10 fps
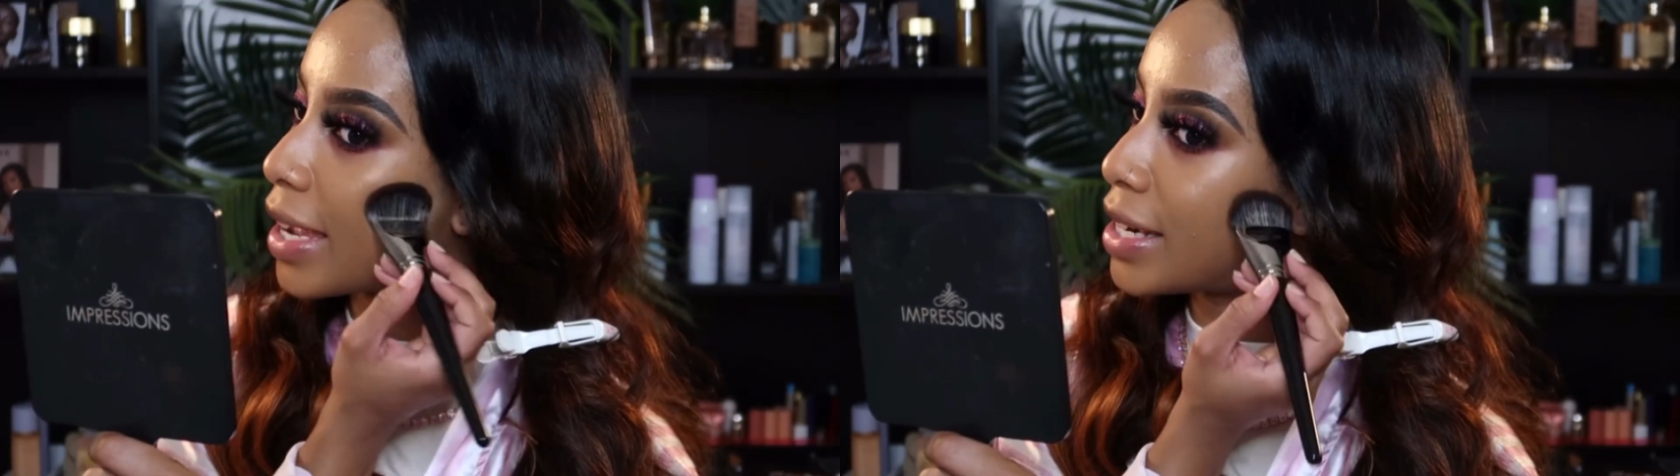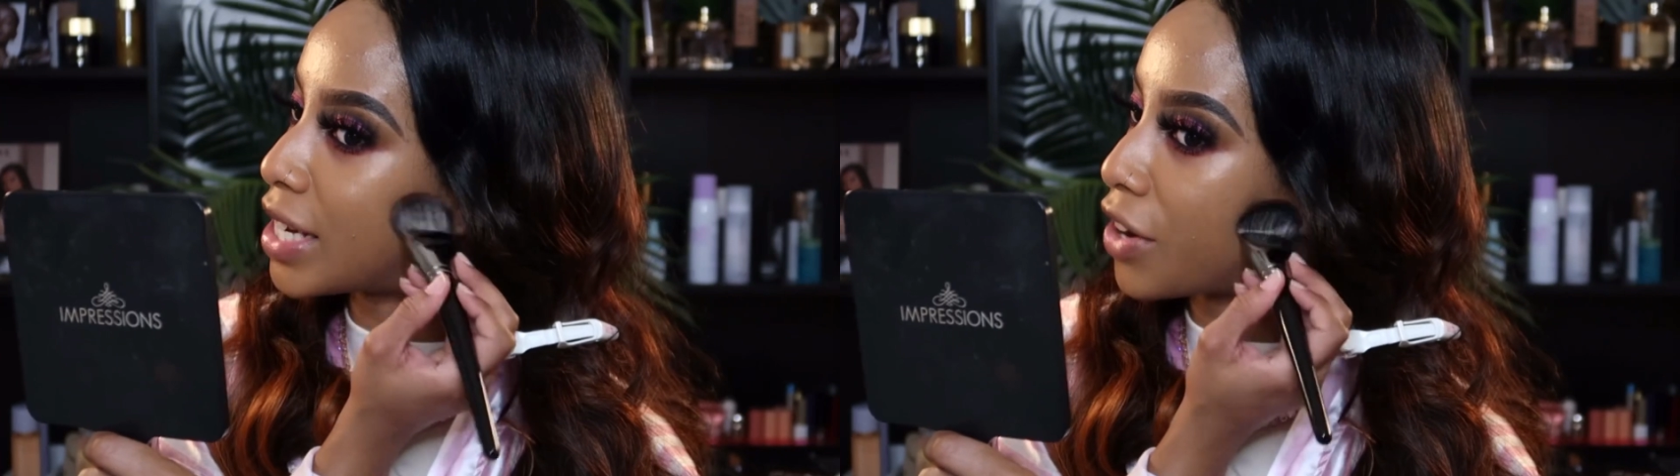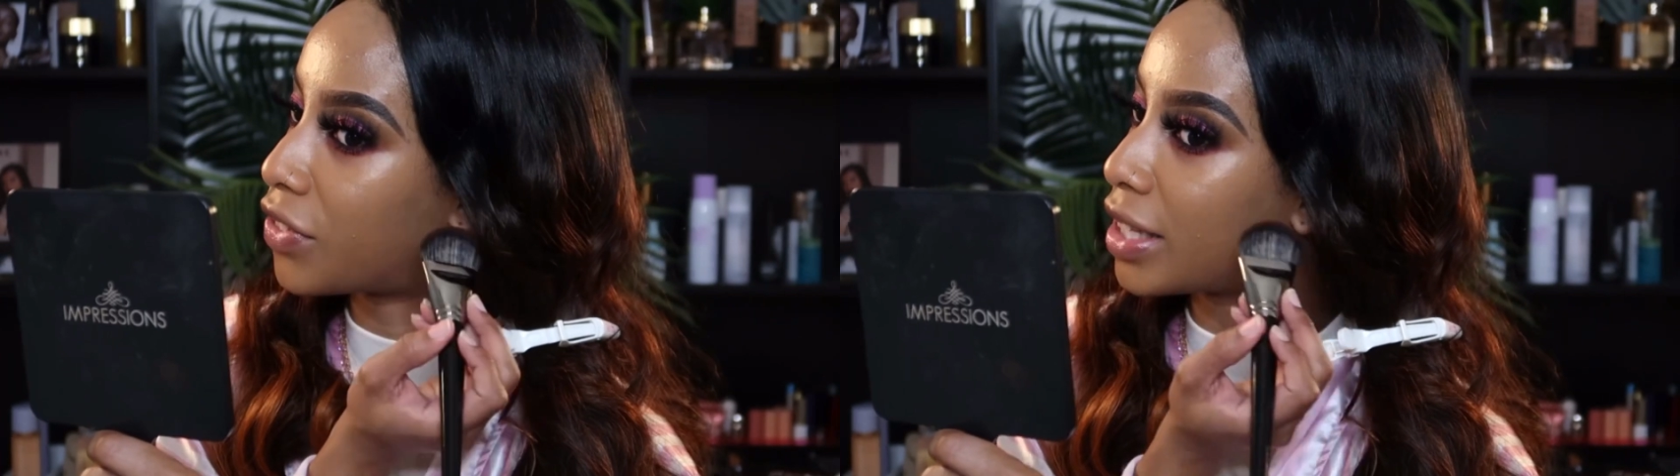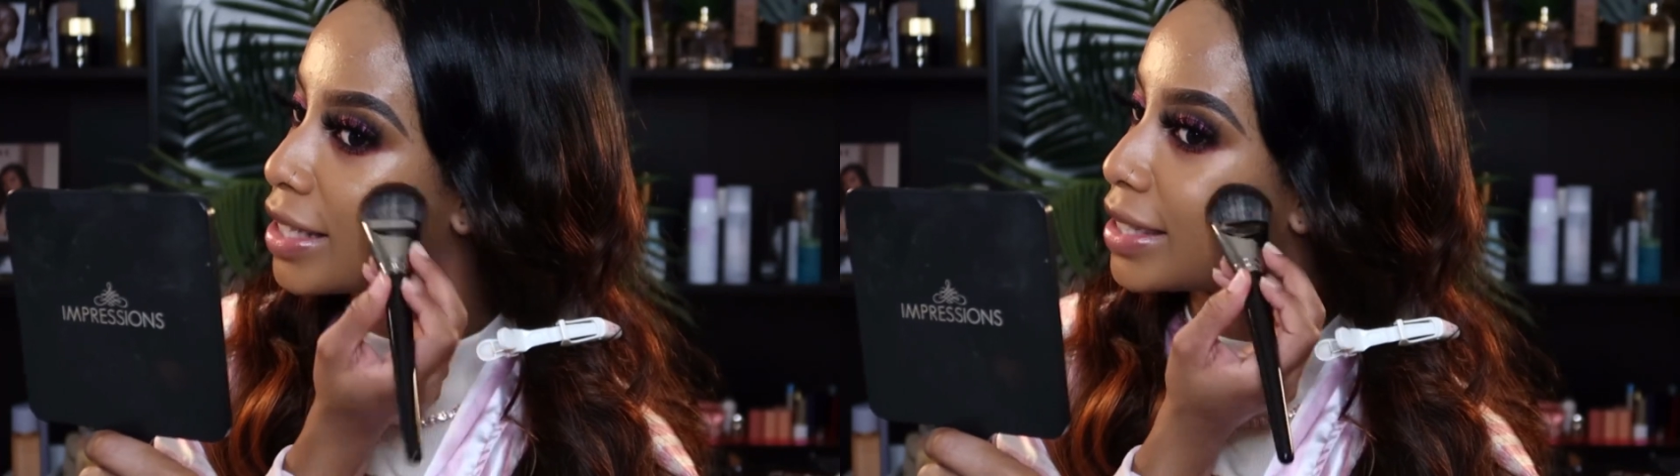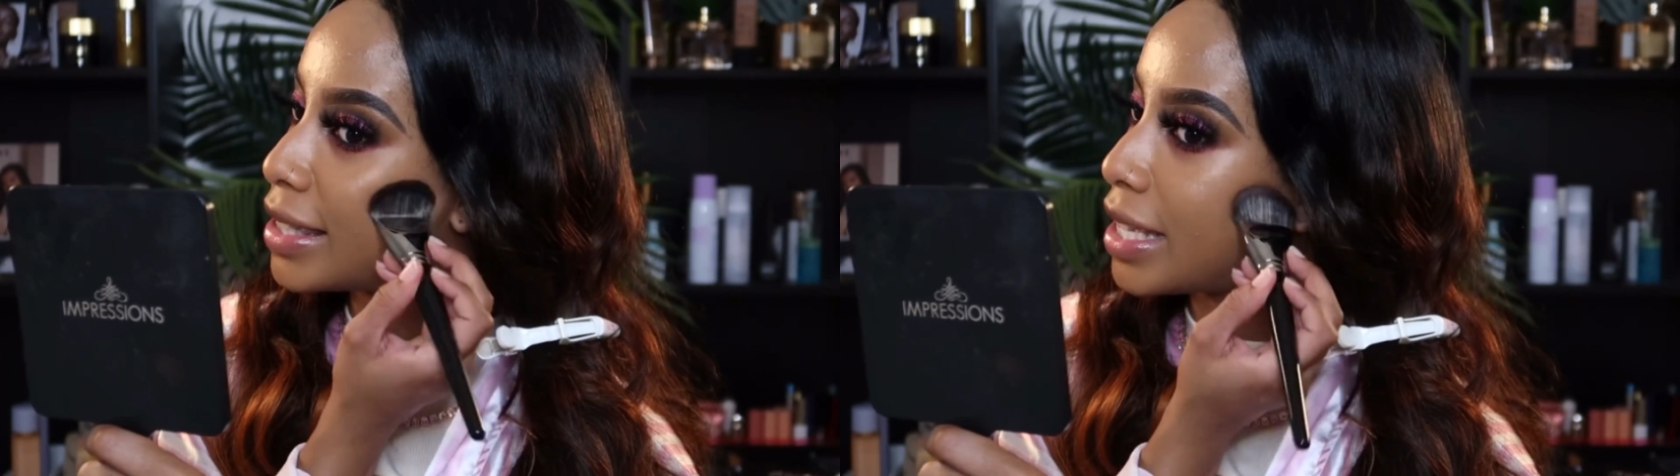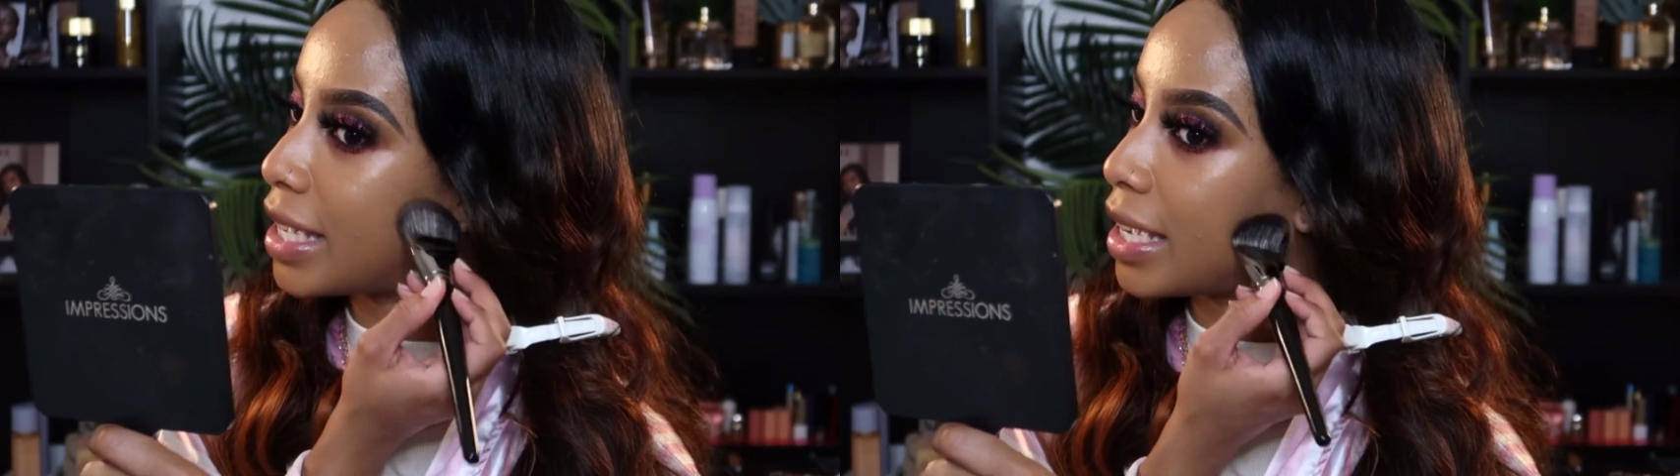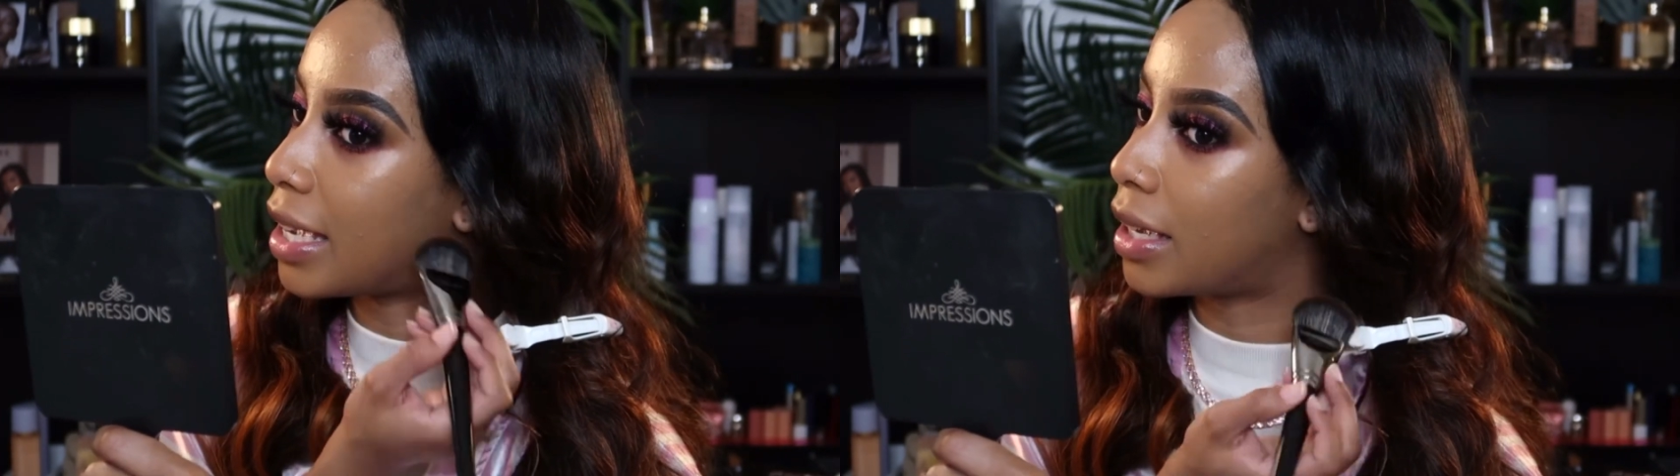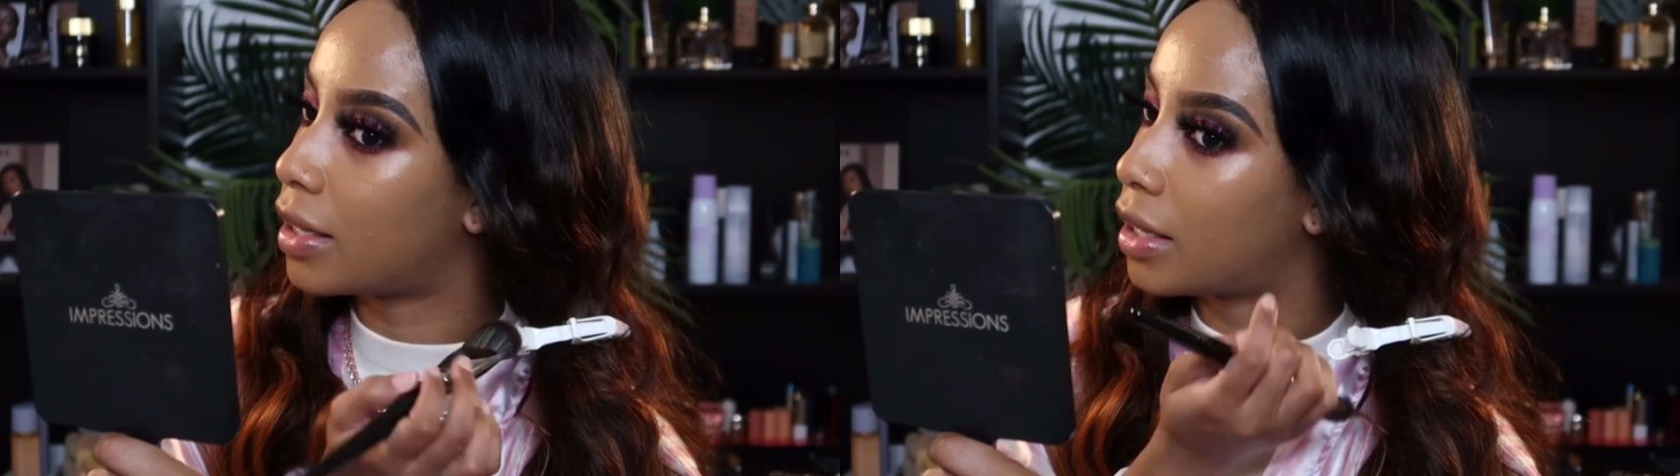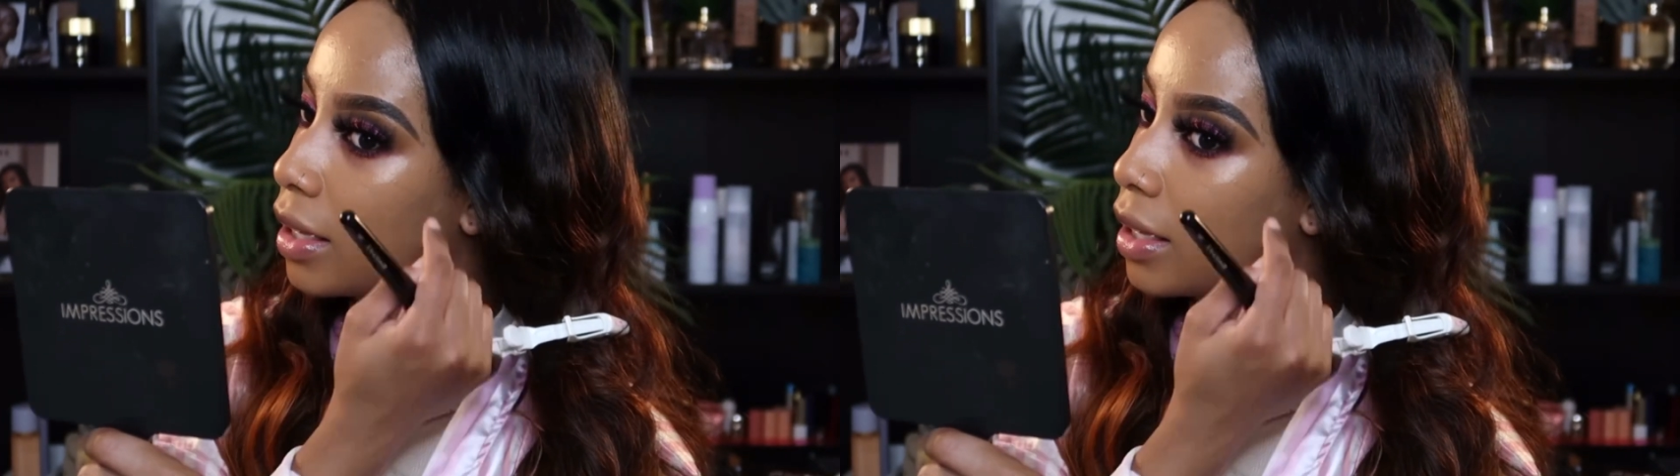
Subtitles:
can definitely see